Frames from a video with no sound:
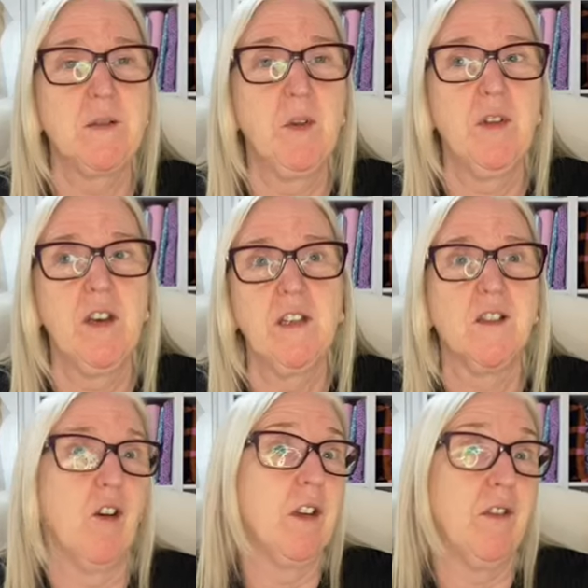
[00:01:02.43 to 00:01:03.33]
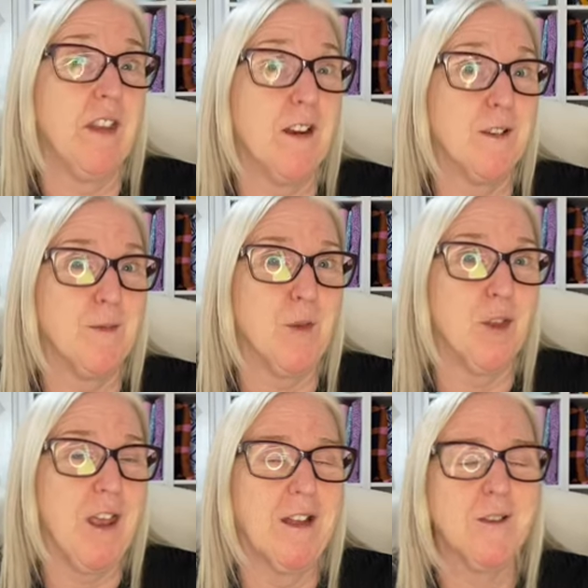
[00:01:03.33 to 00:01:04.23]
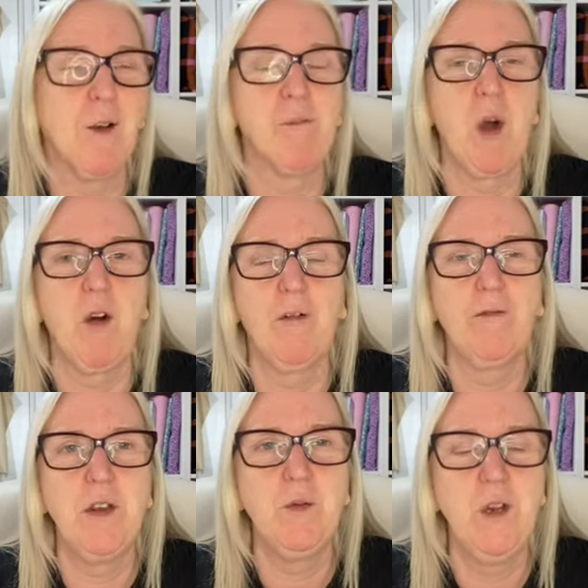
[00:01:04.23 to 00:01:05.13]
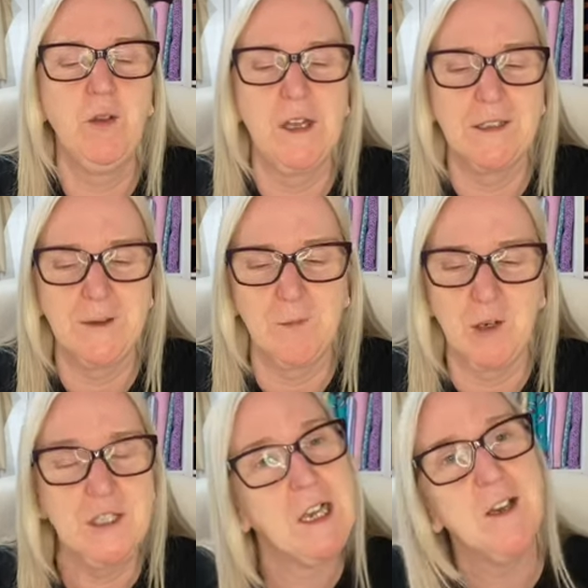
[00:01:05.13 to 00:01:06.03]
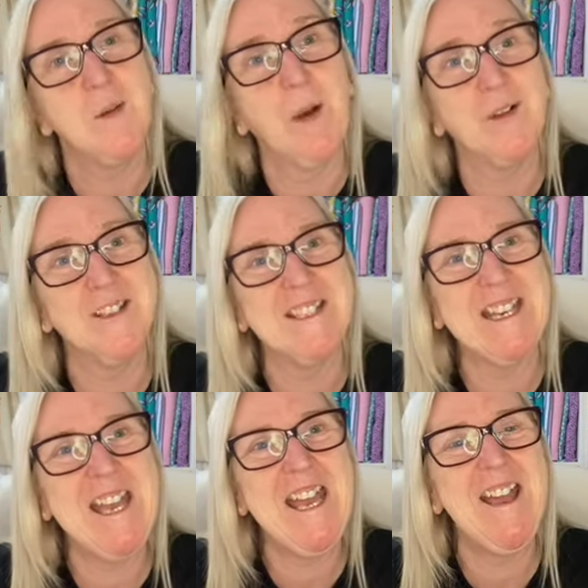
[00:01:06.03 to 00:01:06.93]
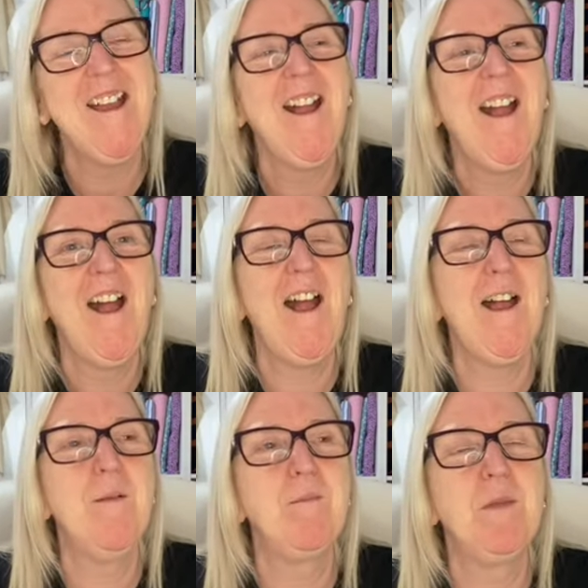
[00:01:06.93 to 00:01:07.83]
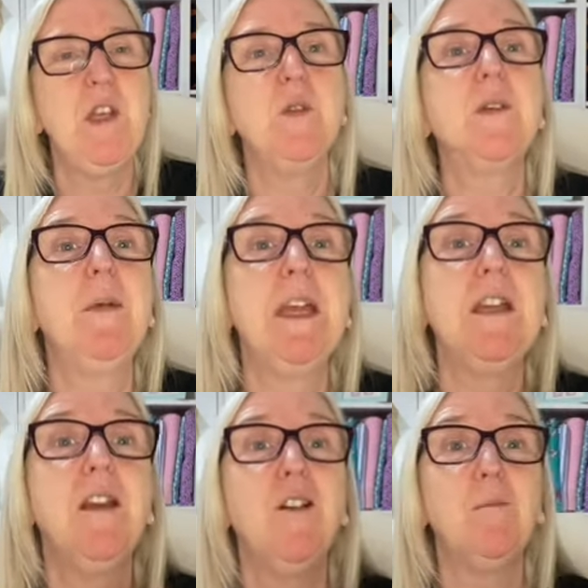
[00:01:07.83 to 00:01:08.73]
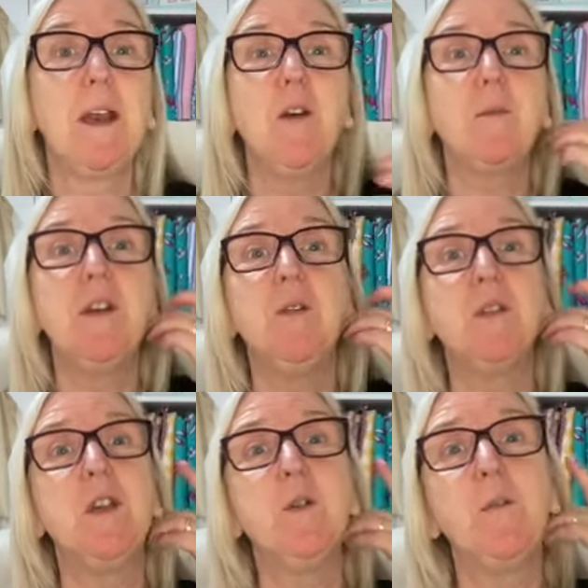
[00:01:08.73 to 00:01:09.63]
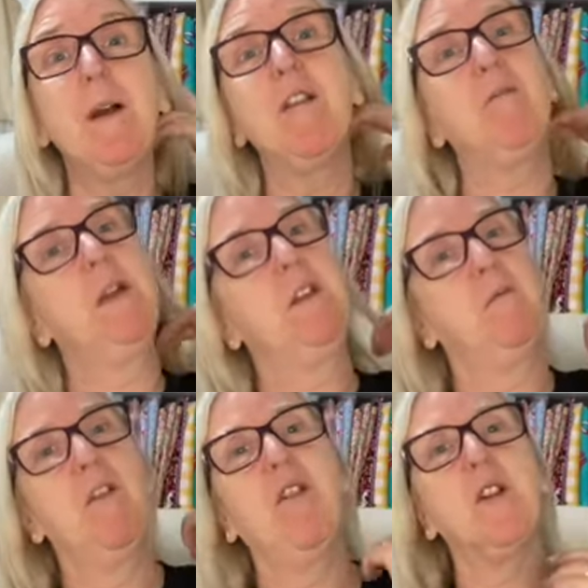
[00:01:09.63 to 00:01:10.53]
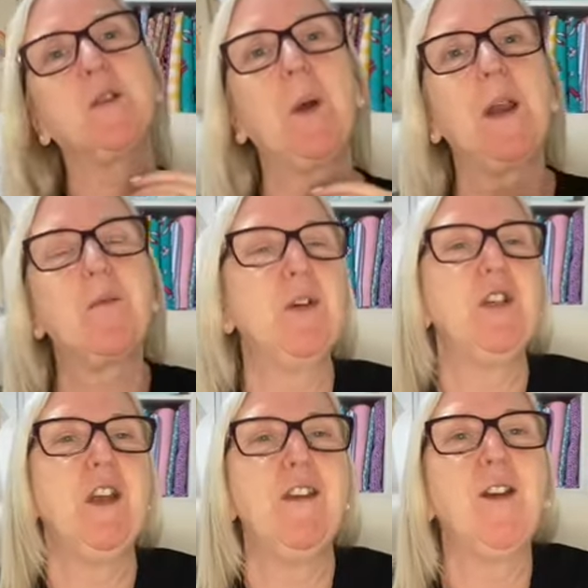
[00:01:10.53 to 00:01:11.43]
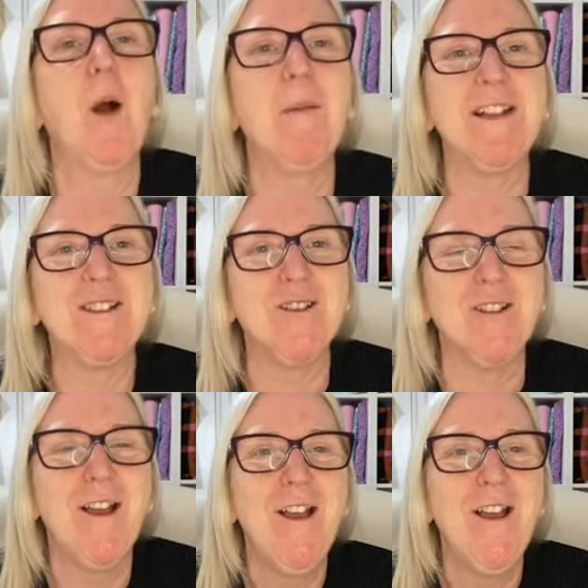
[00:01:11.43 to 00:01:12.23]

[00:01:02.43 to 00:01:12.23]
month and it's not even the end of the month yet. So I've bought a few new things I'm going to tell you about today. New to me, might not be new to you, you might have made them before, so I'll appreciate your comments and